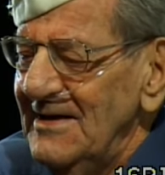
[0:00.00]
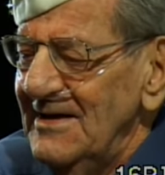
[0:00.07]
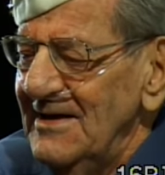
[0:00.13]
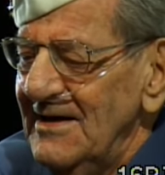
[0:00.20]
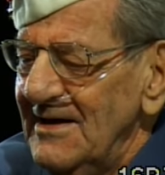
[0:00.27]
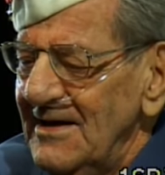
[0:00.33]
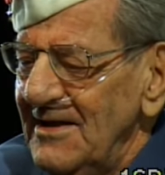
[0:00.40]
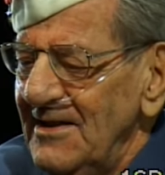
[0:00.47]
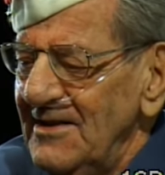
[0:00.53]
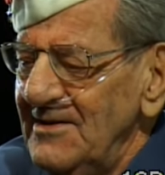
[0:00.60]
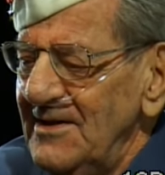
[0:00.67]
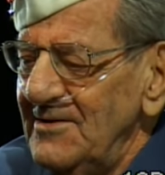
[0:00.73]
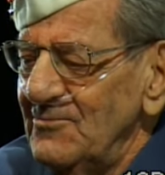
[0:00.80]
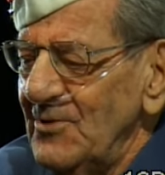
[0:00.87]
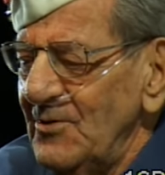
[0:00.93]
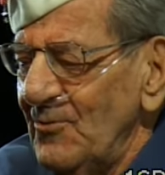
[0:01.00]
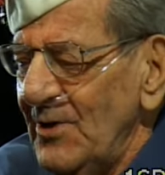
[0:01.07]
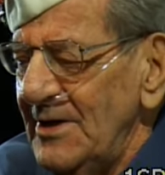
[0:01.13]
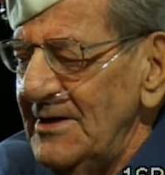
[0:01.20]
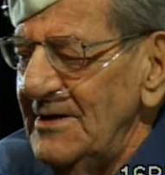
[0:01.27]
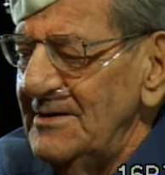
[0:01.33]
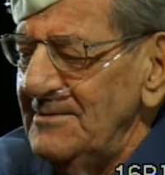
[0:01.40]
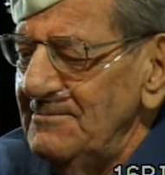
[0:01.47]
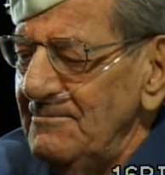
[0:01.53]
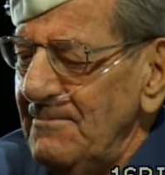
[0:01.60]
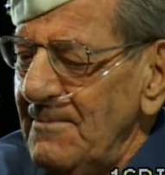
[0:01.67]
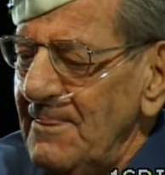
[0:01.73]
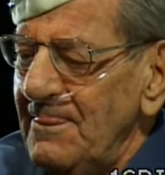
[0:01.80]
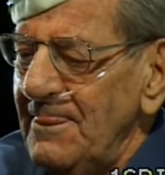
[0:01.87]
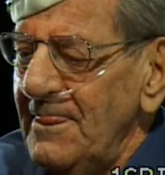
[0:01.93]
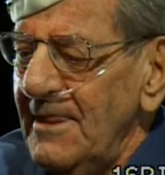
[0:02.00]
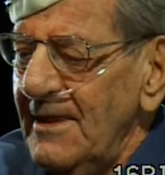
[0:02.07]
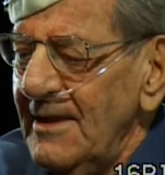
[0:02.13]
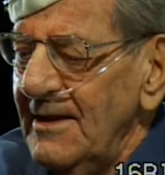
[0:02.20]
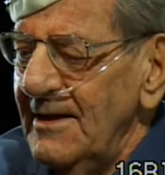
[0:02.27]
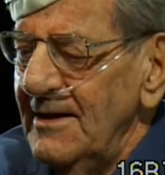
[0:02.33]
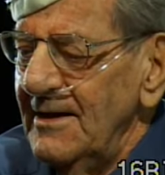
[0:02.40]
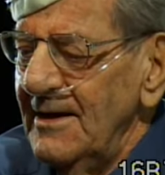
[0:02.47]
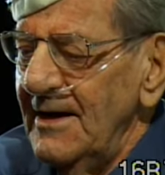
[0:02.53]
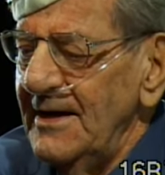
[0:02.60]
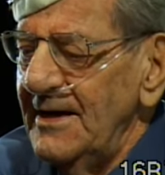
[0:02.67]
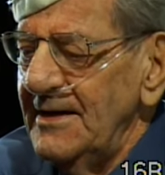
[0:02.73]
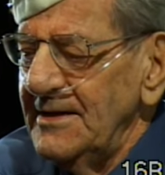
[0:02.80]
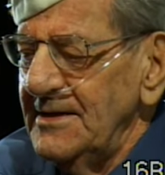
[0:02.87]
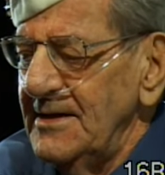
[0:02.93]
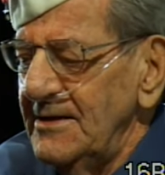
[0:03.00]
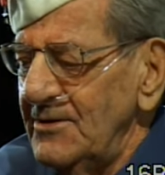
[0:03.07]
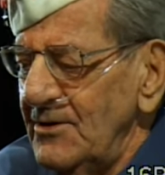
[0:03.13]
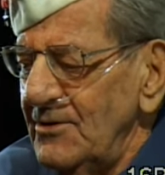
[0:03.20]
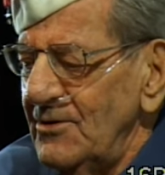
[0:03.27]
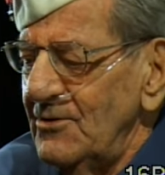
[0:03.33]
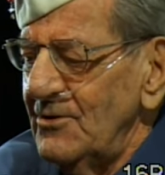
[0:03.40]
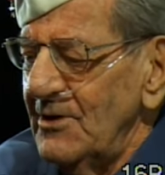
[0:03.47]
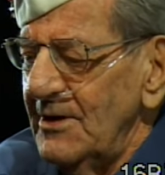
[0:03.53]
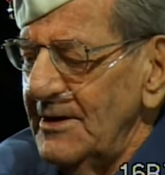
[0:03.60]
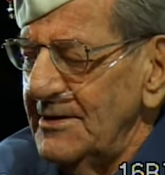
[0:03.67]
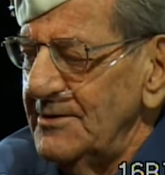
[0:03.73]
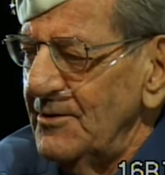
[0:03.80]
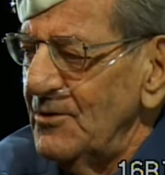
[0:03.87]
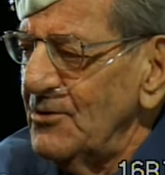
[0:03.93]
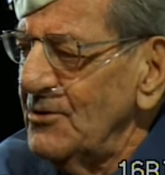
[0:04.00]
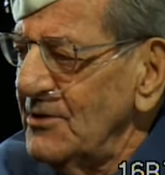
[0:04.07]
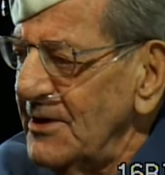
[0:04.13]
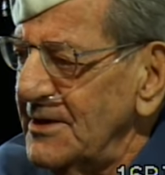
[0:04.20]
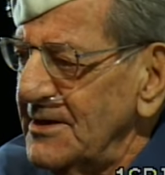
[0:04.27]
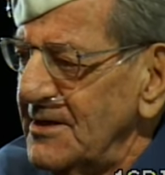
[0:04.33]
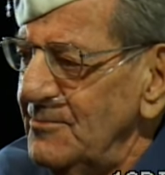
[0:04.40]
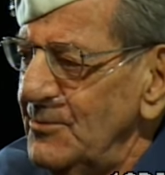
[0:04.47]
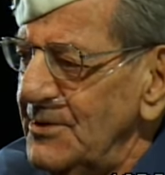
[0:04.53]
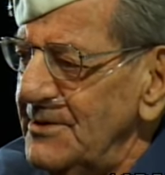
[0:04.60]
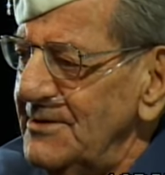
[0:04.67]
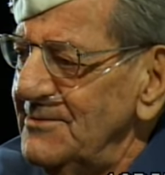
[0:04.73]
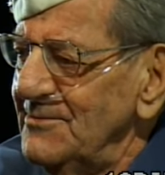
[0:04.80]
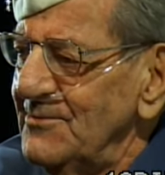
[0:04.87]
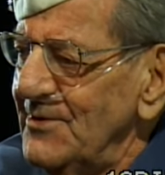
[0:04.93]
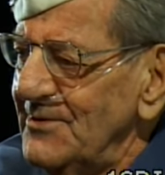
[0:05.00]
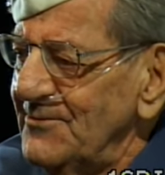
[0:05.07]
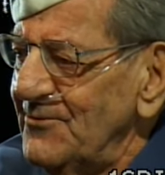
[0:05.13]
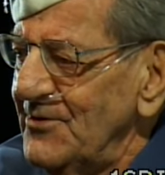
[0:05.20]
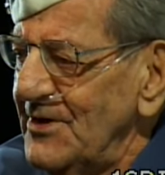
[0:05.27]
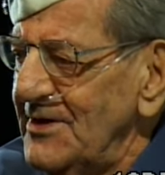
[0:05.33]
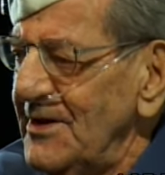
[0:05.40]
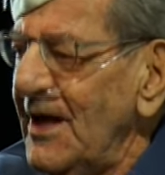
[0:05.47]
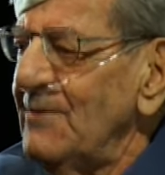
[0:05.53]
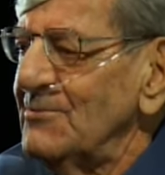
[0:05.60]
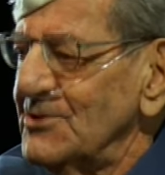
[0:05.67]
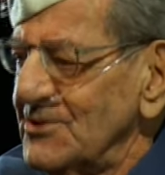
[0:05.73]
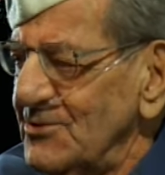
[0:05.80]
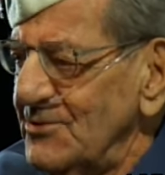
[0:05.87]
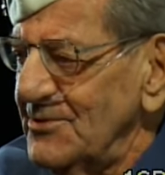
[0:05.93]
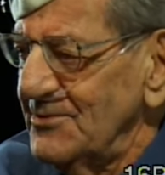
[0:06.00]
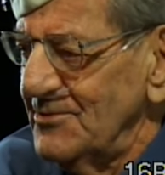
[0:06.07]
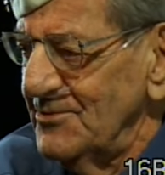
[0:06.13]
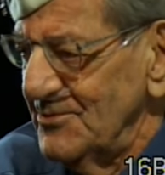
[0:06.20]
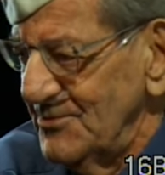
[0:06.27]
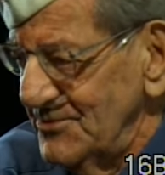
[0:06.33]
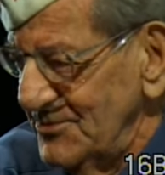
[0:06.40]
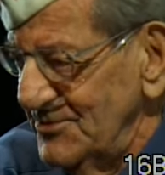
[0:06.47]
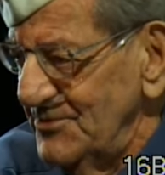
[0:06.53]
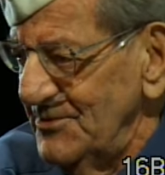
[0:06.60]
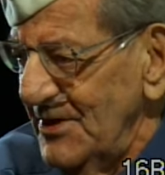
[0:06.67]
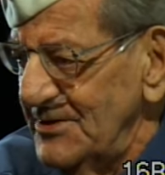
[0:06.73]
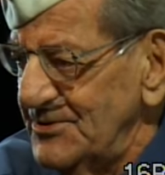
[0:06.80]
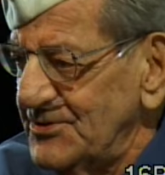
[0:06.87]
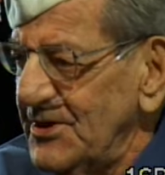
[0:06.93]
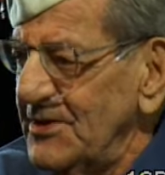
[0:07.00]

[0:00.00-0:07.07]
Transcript: then we waited, and I had to get on the Lurline. The Lurline come in, wait for that. That was going to the United States.